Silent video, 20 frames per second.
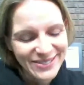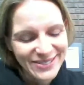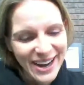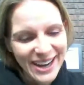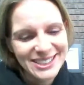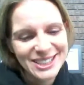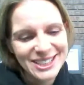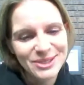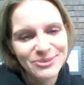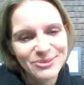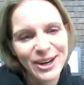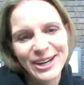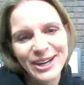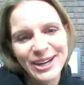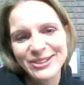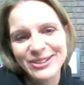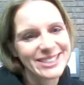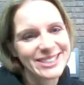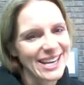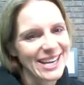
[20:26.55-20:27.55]
I
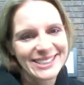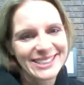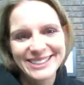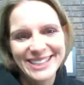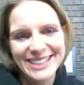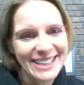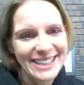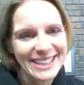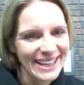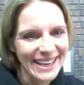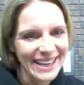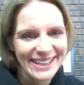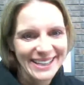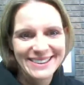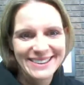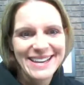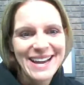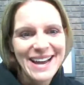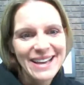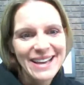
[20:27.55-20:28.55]
just prioritize
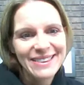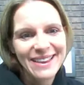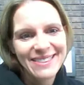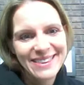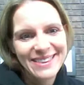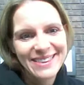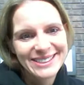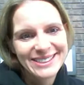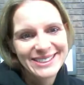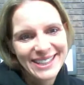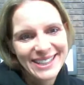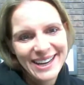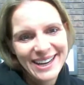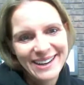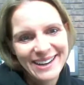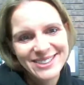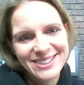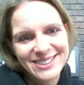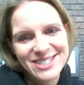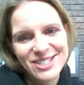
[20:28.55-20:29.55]
like the things
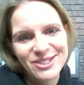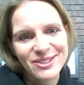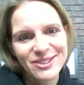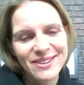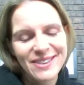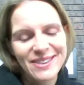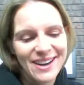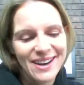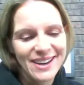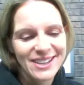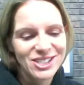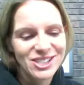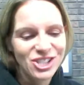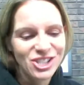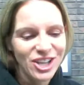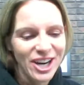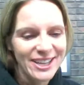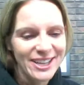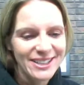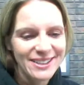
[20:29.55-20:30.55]
that I have to do, and then I
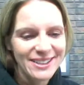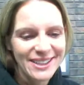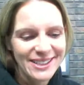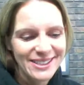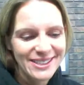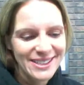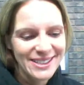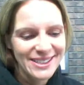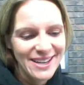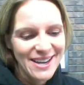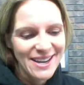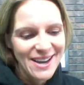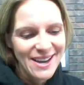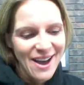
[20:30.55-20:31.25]
try to like